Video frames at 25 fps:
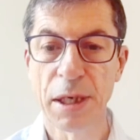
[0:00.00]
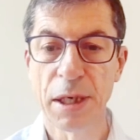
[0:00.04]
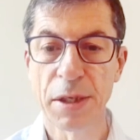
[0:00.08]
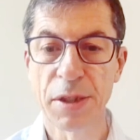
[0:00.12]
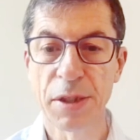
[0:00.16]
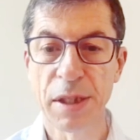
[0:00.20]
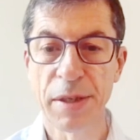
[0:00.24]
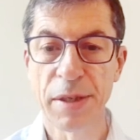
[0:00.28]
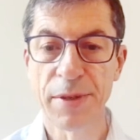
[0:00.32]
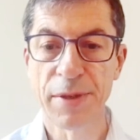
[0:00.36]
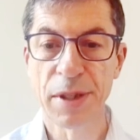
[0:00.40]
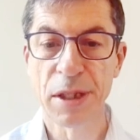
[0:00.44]

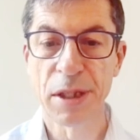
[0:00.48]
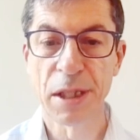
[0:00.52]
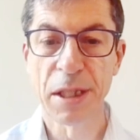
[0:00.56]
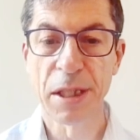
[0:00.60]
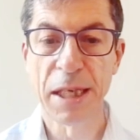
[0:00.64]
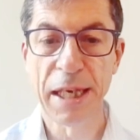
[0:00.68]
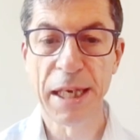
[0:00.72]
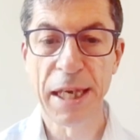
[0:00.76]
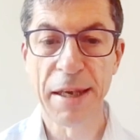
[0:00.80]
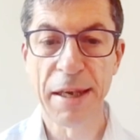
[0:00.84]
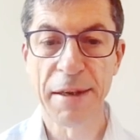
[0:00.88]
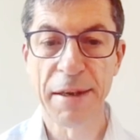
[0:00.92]

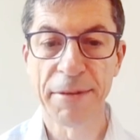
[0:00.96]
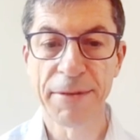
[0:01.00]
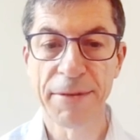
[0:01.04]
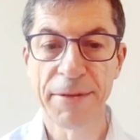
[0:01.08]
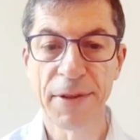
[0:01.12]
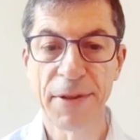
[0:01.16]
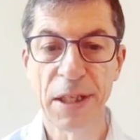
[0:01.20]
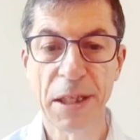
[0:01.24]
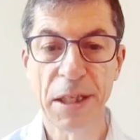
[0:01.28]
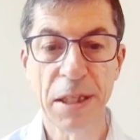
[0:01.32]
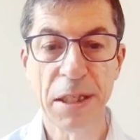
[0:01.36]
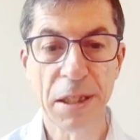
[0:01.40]
IL-17F
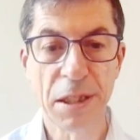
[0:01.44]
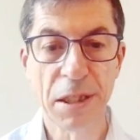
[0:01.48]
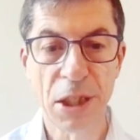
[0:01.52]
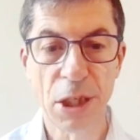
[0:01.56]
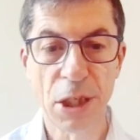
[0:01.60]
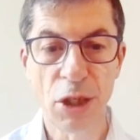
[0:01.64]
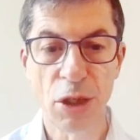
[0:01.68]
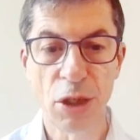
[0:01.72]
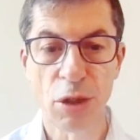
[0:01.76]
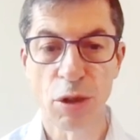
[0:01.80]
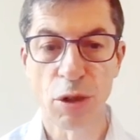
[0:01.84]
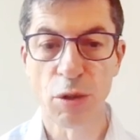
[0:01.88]
in
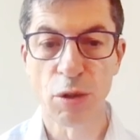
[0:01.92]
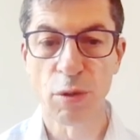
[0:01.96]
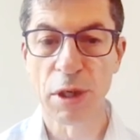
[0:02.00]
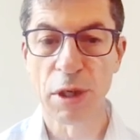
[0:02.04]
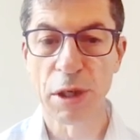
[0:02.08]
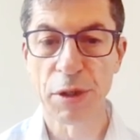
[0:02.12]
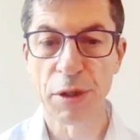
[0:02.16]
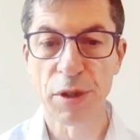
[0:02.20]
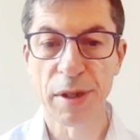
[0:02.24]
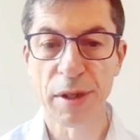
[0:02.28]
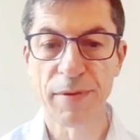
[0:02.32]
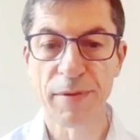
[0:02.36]
addition to
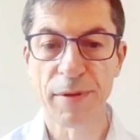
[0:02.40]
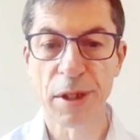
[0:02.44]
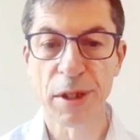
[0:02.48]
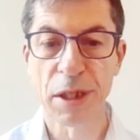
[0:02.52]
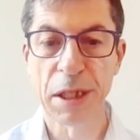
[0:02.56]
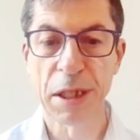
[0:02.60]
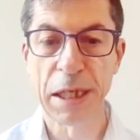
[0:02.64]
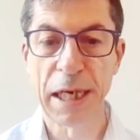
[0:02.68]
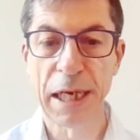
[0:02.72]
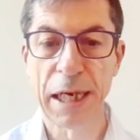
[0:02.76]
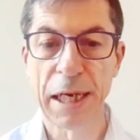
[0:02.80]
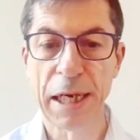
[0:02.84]

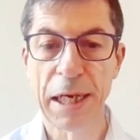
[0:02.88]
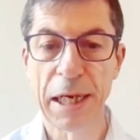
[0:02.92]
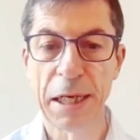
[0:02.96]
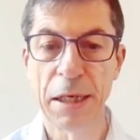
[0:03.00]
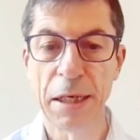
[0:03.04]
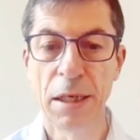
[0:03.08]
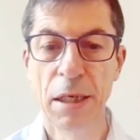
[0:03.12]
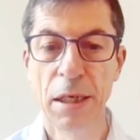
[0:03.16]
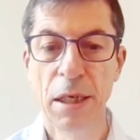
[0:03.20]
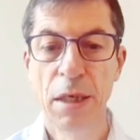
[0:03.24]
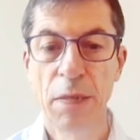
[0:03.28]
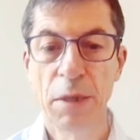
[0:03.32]

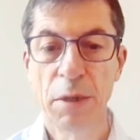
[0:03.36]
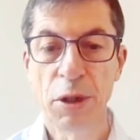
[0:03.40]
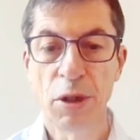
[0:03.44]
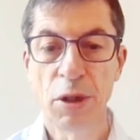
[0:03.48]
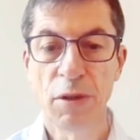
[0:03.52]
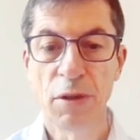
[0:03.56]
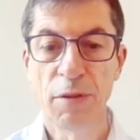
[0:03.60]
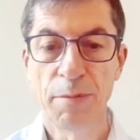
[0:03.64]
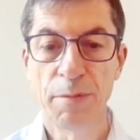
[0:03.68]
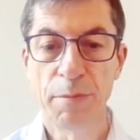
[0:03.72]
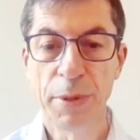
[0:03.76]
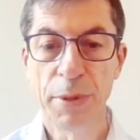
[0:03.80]
IL-17A, which
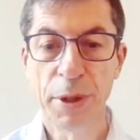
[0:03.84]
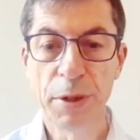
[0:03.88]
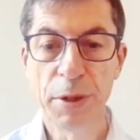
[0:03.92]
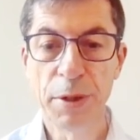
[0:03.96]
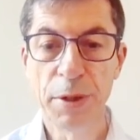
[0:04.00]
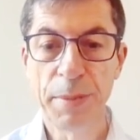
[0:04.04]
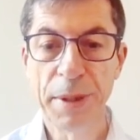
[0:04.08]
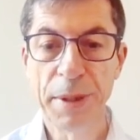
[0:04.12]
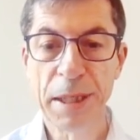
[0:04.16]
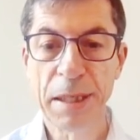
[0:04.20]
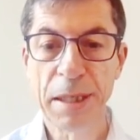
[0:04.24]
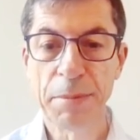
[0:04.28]
have
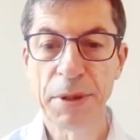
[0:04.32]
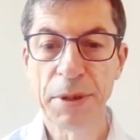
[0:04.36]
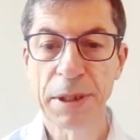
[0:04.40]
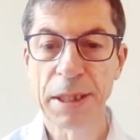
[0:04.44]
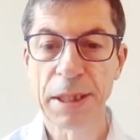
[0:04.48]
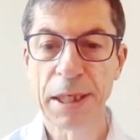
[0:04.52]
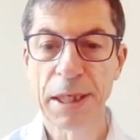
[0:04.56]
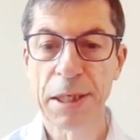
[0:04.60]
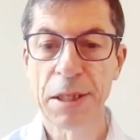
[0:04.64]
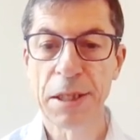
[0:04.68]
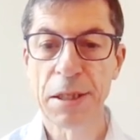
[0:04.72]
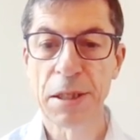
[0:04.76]
both been
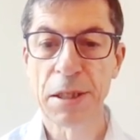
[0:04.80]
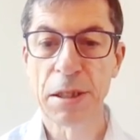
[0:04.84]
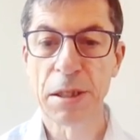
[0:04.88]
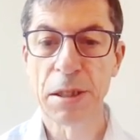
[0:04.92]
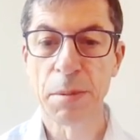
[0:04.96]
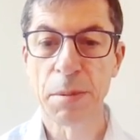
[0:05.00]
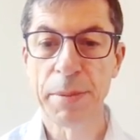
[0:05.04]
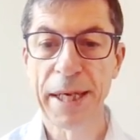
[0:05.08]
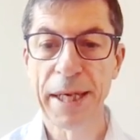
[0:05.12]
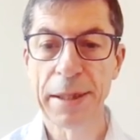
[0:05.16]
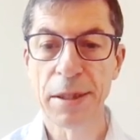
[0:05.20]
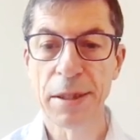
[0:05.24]
implicated in
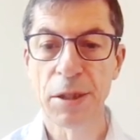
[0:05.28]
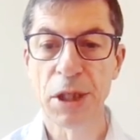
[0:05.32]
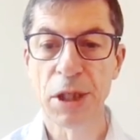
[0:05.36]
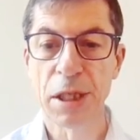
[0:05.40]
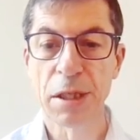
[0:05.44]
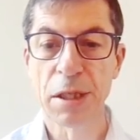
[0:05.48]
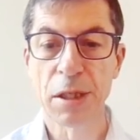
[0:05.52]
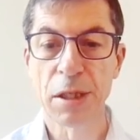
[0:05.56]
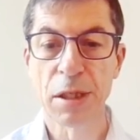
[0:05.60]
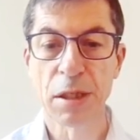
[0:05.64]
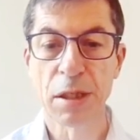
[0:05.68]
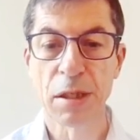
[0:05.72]
the
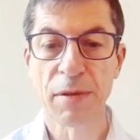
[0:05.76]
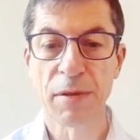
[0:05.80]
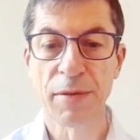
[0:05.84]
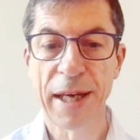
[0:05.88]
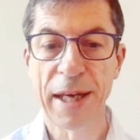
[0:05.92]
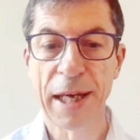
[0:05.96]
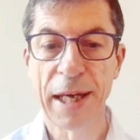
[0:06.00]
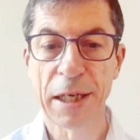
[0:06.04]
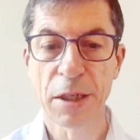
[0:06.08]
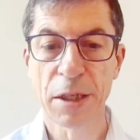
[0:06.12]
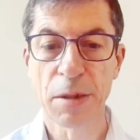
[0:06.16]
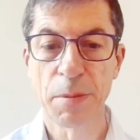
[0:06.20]
pathogenesis of
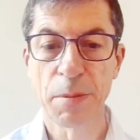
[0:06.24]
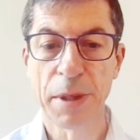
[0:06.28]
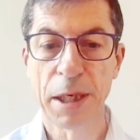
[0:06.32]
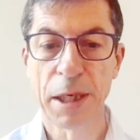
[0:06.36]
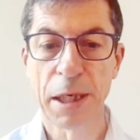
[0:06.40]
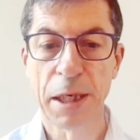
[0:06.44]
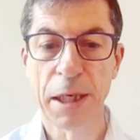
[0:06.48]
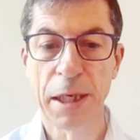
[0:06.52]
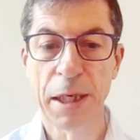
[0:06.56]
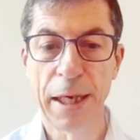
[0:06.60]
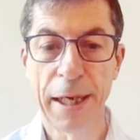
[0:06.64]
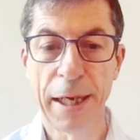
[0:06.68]

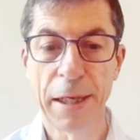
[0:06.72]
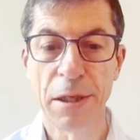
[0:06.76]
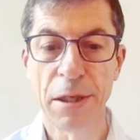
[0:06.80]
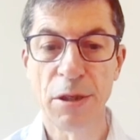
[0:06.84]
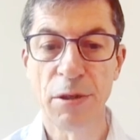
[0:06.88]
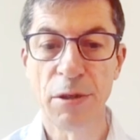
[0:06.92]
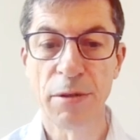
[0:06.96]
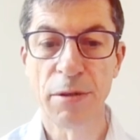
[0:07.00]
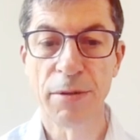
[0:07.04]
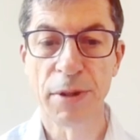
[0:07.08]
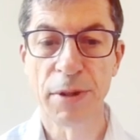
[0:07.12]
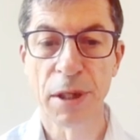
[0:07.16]
axSpA and
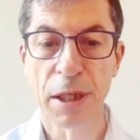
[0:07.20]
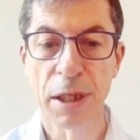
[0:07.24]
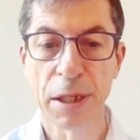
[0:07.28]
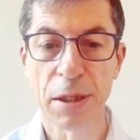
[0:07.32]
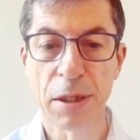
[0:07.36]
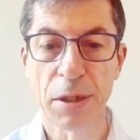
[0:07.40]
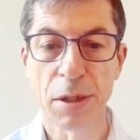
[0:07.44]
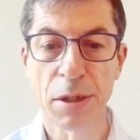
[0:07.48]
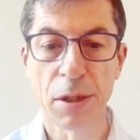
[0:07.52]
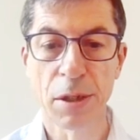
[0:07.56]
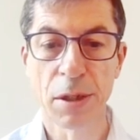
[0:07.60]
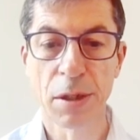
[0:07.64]

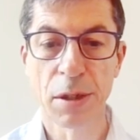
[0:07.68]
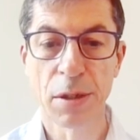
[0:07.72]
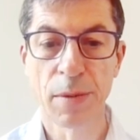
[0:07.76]
uveitis.